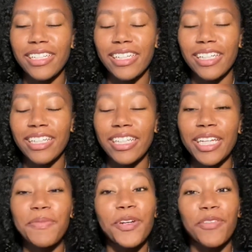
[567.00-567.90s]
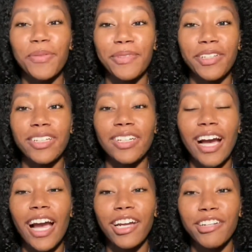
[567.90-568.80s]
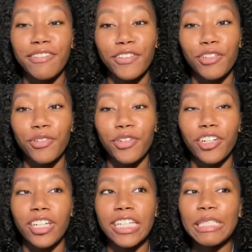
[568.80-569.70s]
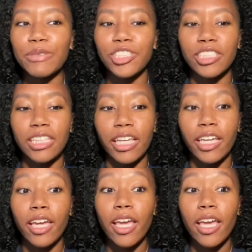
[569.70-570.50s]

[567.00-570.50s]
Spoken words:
an email from the hiring recruiter, and he was just like,